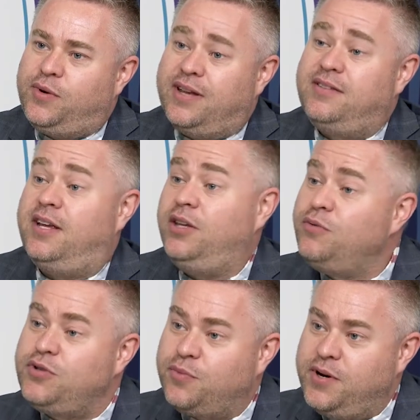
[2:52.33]
continue
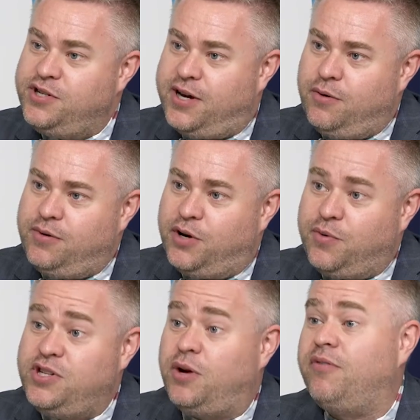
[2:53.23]
to reach out and
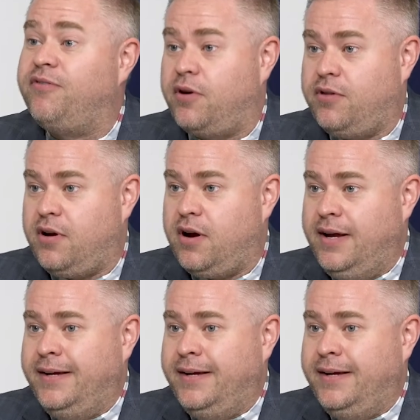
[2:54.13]
reach out further